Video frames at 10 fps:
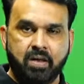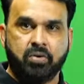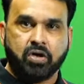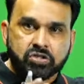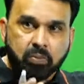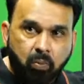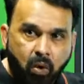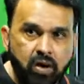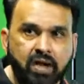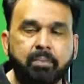Because the
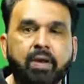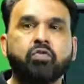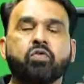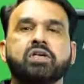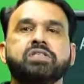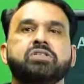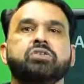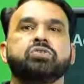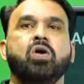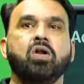more number of questions
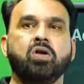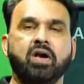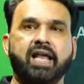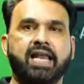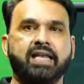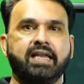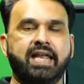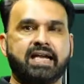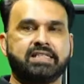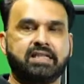you solve on organic
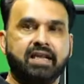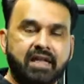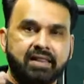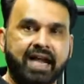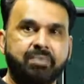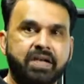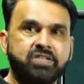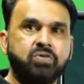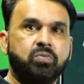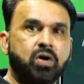reaction, that
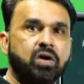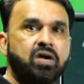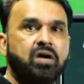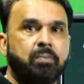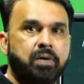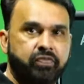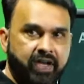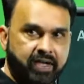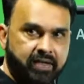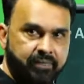makes you more
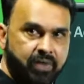perfect.